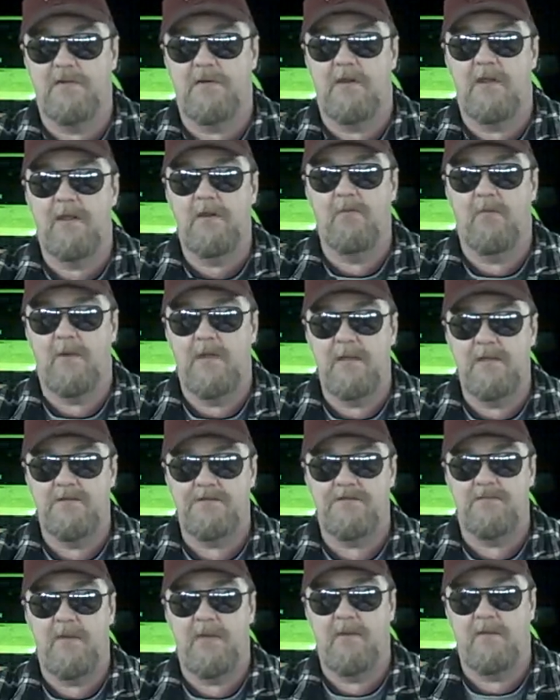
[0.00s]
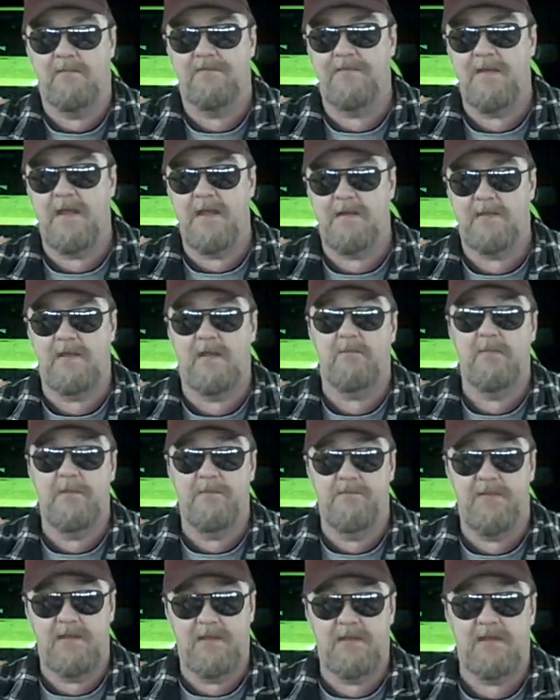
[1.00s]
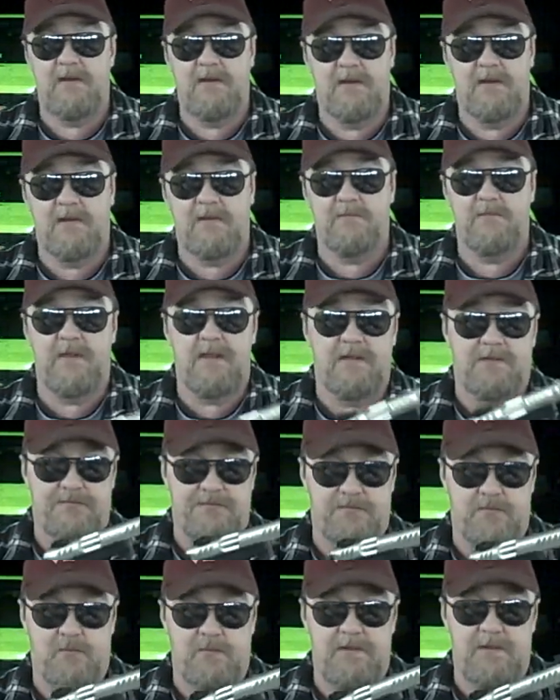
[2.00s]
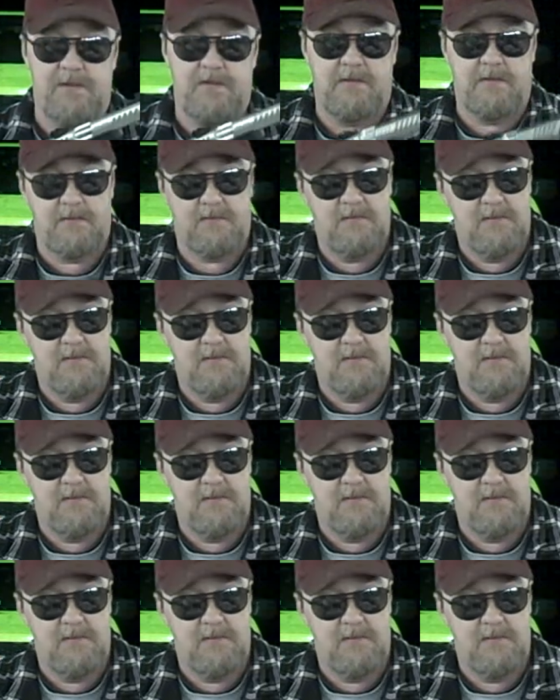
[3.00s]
on layaway. As a matter of fact, I'll be picking it up next week.